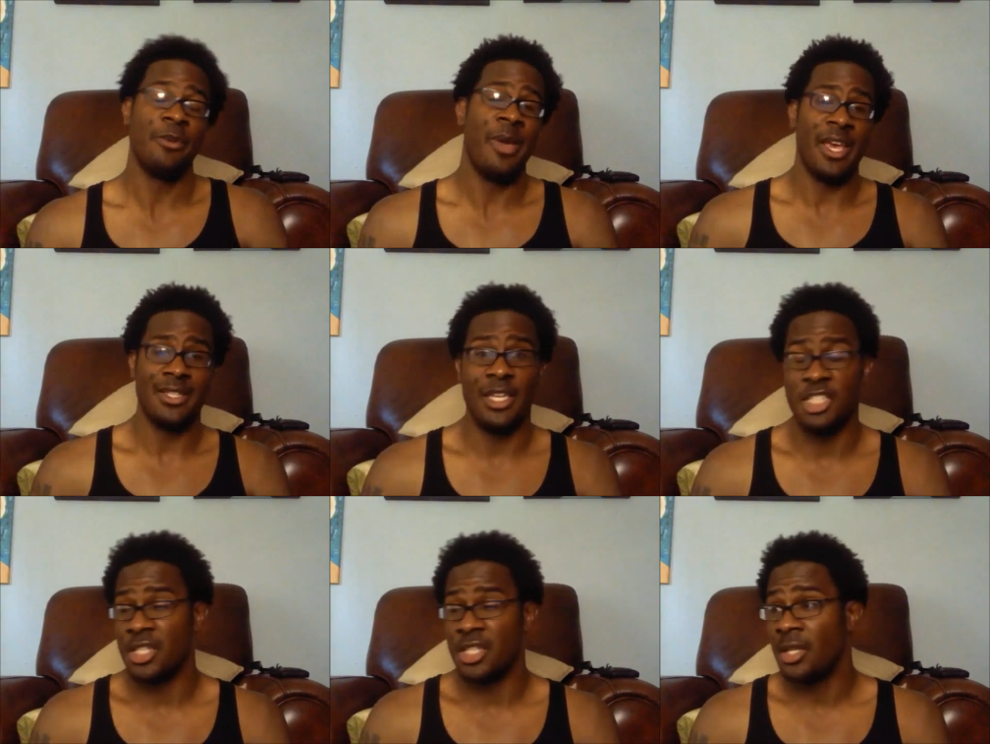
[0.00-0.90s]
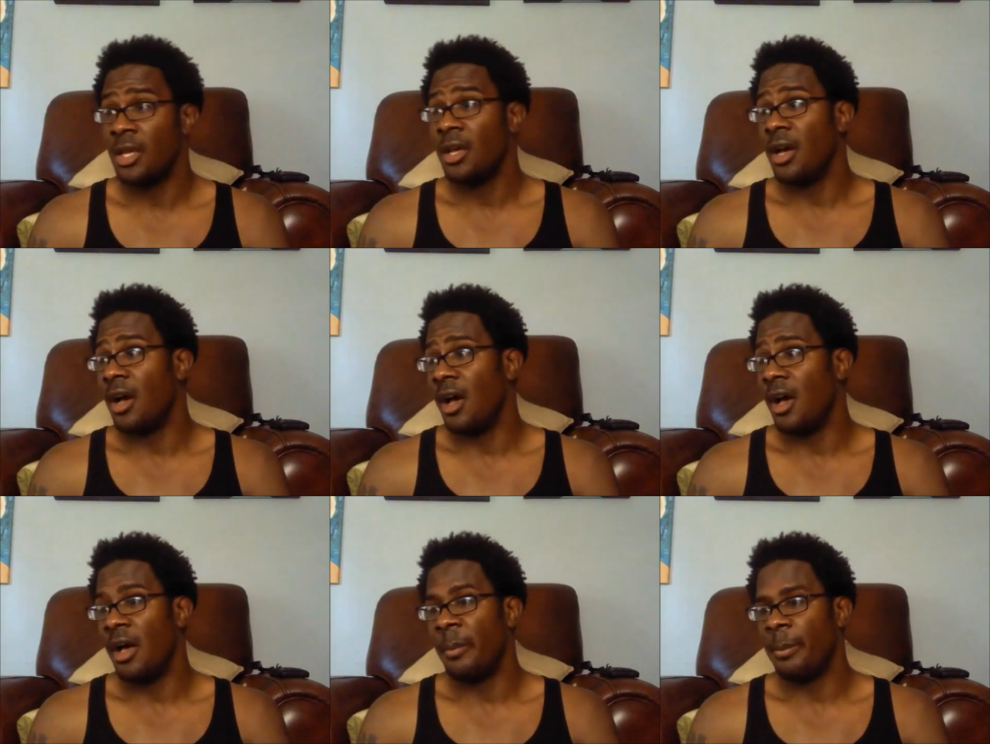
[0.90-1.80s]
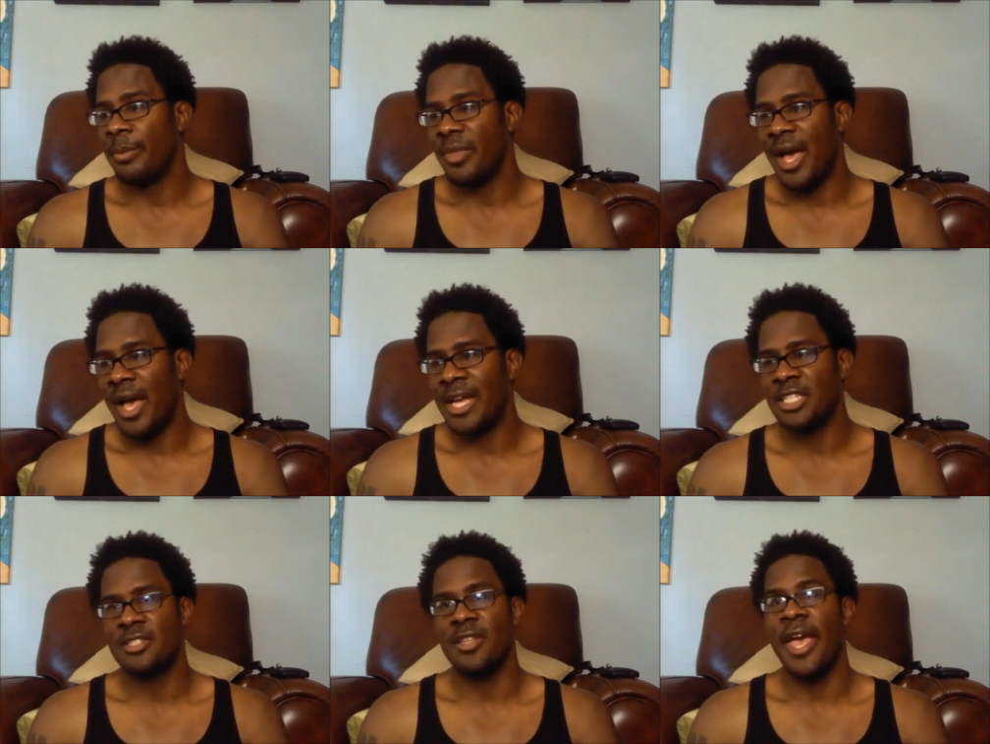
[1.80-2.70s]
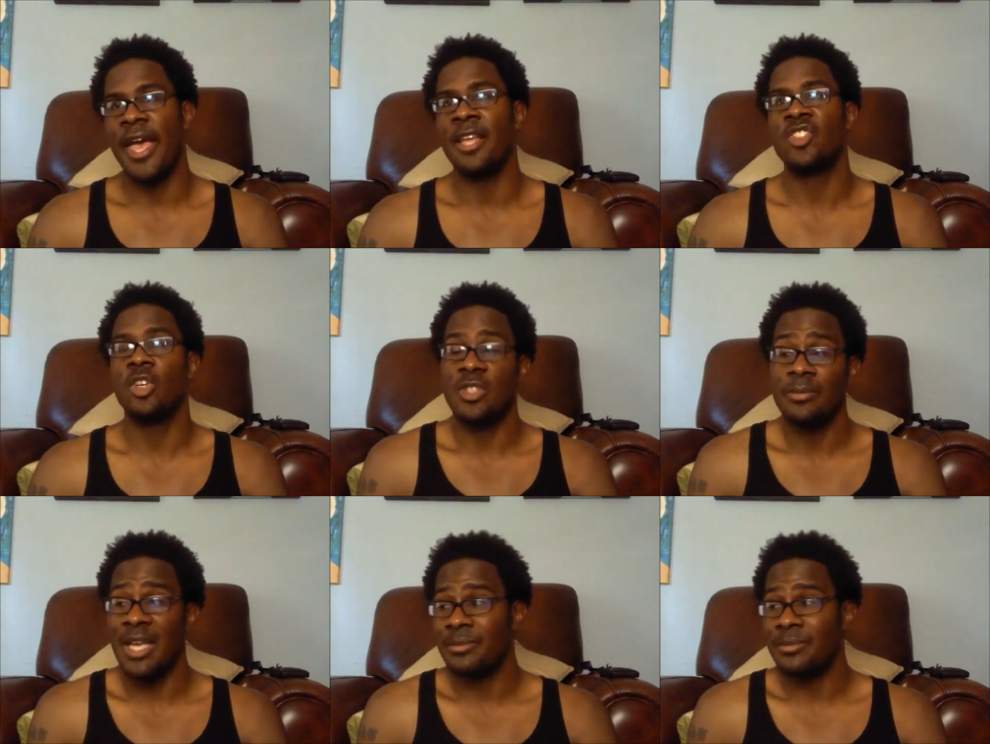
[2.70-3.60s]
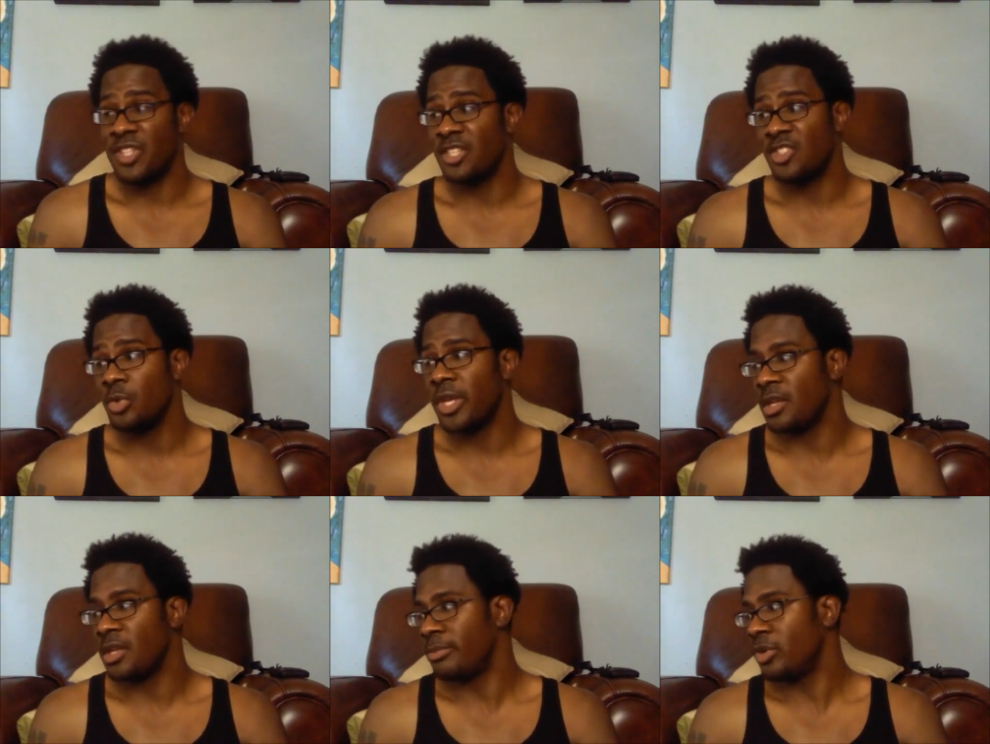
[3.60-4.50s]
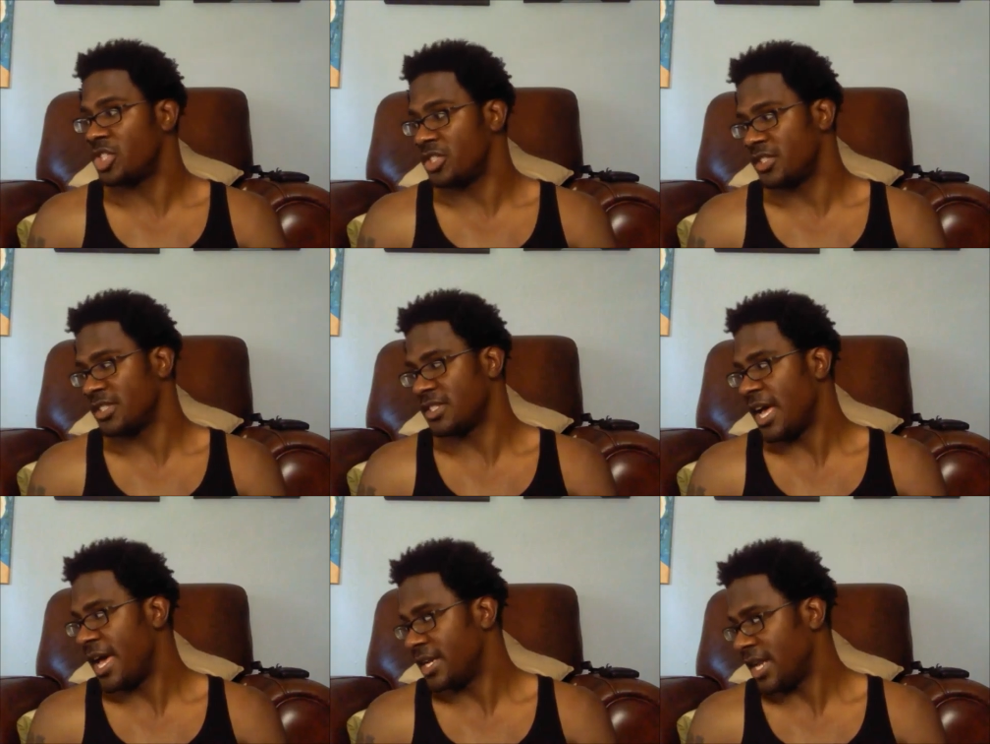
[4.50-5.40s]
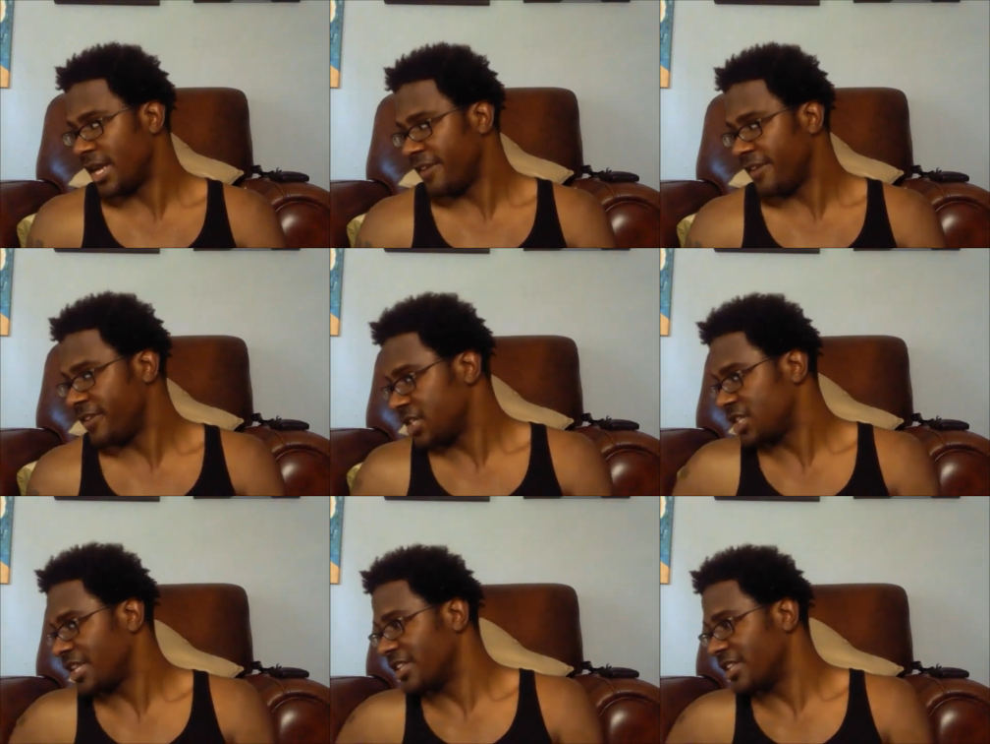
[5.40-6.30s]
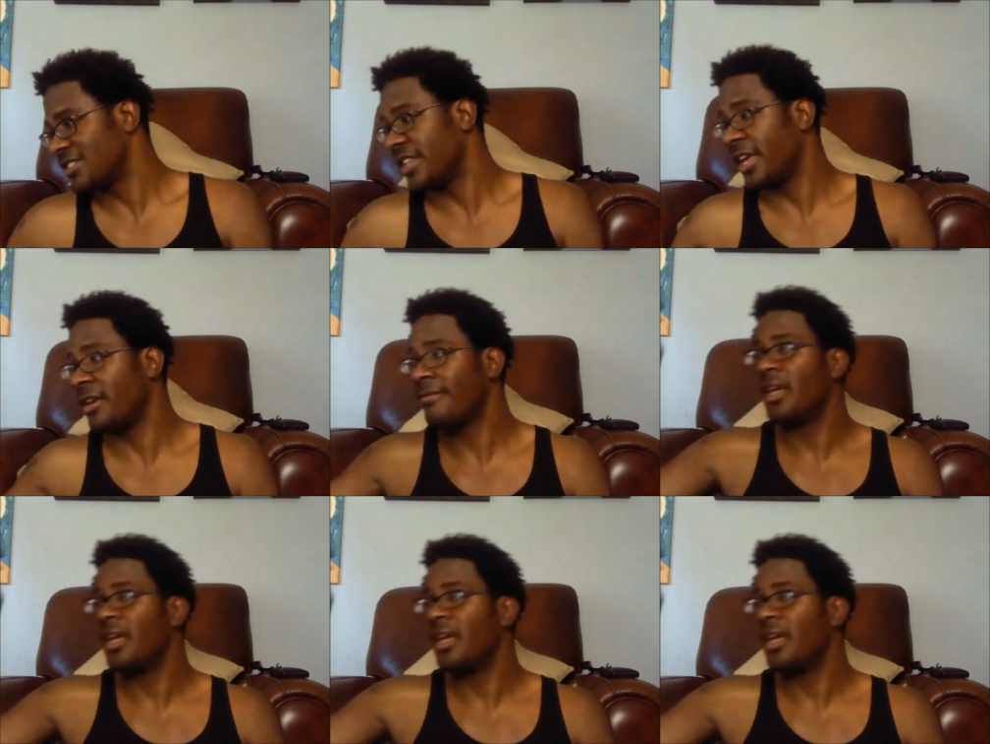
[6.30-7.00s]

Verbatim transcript: you're paying attention. Um, I just, and so sometimes things do get pushed to the side and not get finished, like this thing.